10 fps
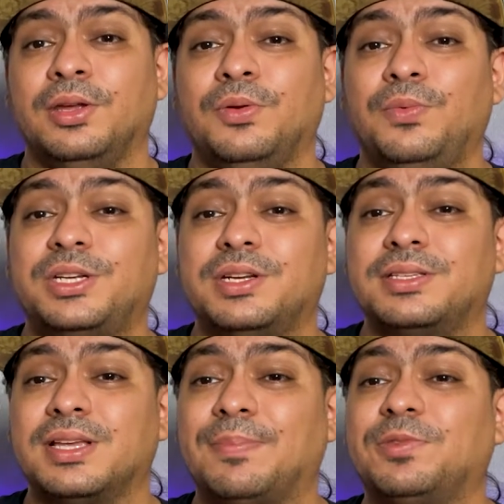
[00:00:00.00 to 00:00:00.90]
which
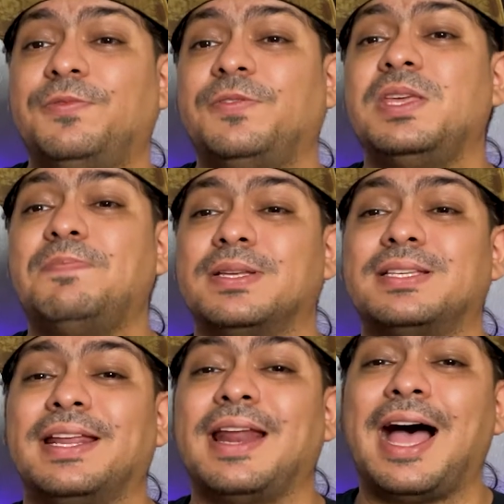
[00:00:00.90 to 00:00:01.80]
is up to
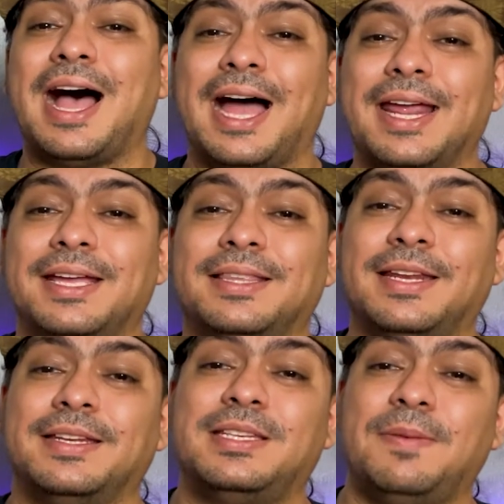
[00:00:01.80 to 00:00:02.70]
50% higher
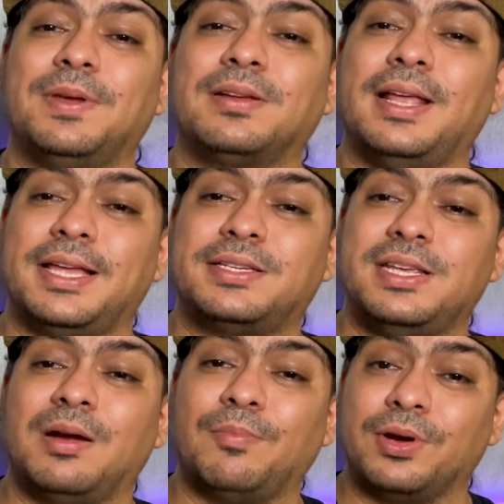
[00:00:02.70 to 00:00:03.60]
than a typical
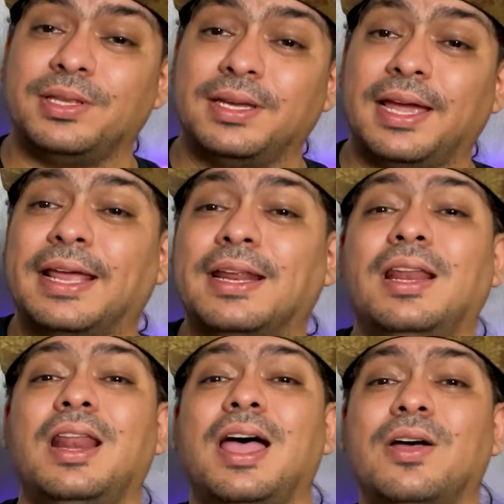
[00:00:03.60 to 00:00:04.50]
SDR monitor and
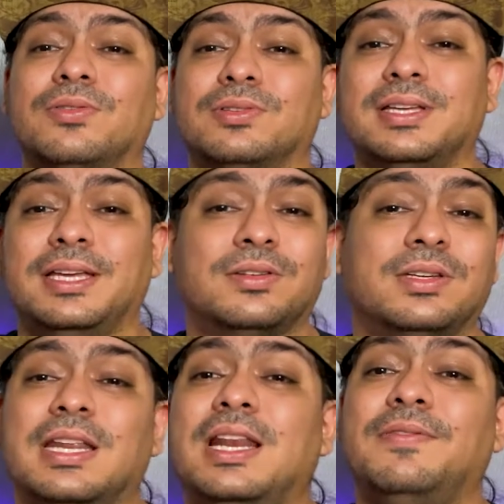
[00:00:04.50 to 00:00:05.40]
allows it to
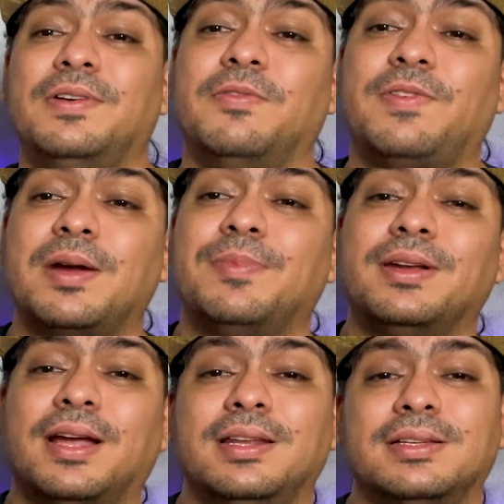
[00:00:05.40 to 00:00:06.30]
deliver
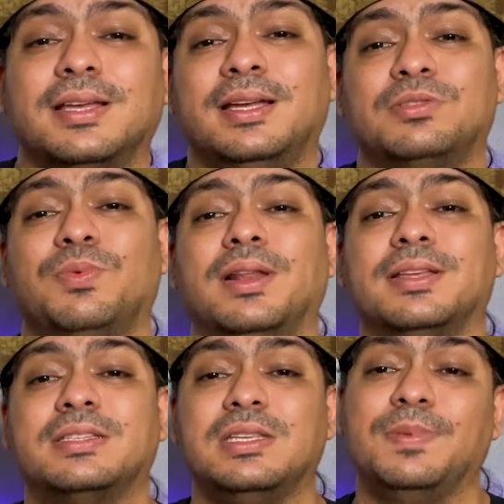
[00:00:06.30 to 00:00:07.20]
vibrant colors as well
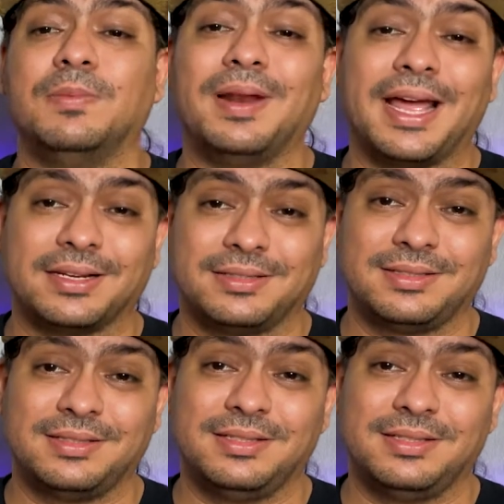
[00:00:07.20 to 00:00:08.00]
as deeper blacks.